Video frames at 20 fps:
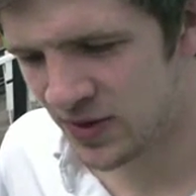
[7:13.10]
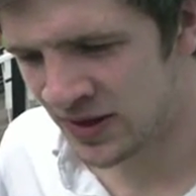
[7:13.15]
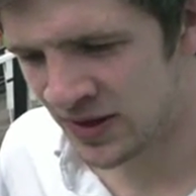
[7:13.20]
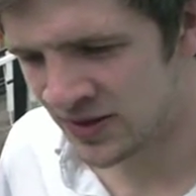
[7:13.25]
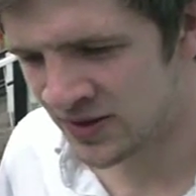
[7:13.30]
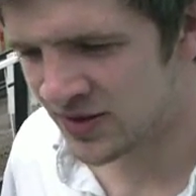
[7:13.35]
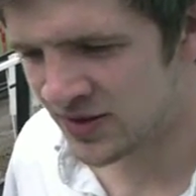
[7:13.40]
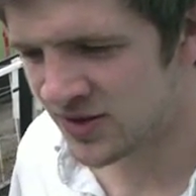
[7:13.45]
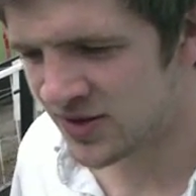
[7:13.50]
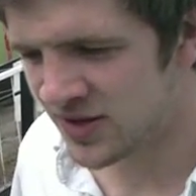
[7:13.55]

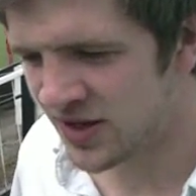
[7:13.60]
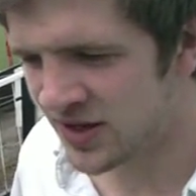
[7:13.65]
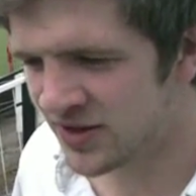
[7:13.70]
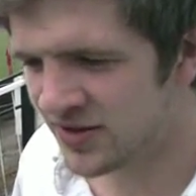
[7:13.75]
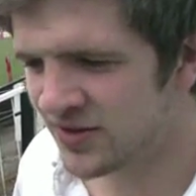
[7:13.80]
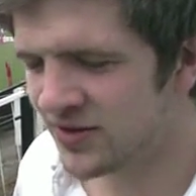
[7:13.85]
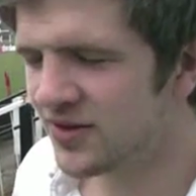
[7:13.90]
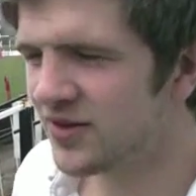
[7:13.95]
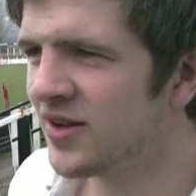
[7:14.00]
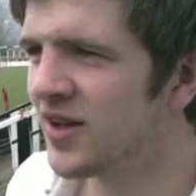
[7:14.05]
Well,
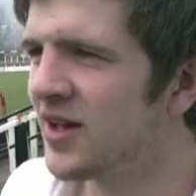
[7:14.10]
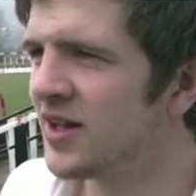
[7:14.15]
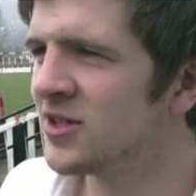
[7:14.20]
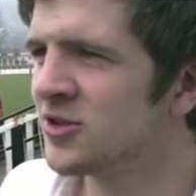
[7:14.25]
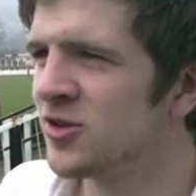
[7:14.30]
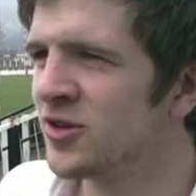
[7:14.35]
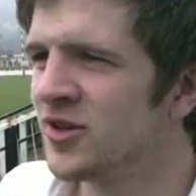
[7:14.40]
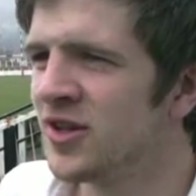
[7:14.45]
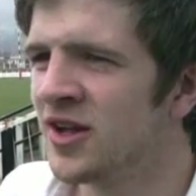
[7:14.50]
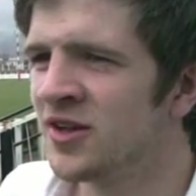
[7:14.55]

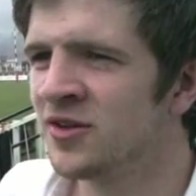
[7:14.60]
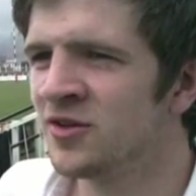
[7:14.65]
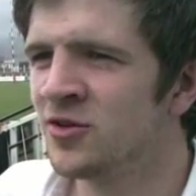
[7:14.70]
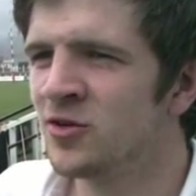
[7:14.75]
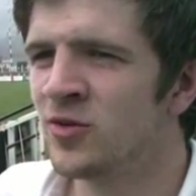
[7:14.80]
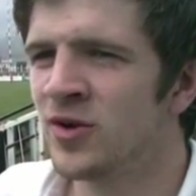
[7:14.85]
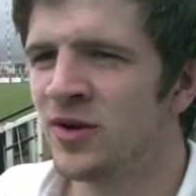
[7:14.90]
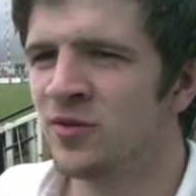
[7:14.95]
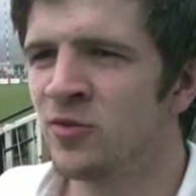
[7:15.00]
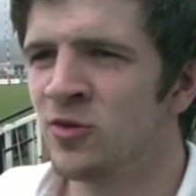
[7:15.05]
that's what I tend to
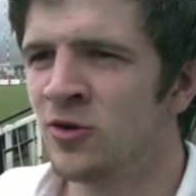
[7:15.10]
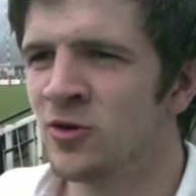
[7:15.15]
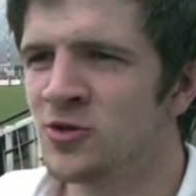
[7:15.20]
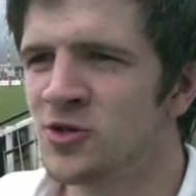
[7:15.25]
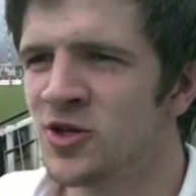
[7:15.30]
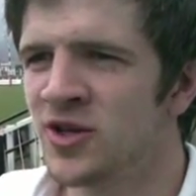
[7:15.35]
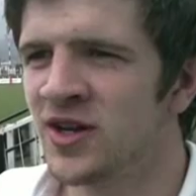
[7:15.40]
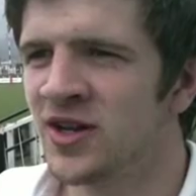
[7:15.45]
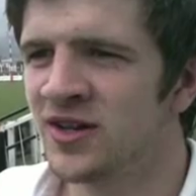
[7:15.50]
do when I'm watching.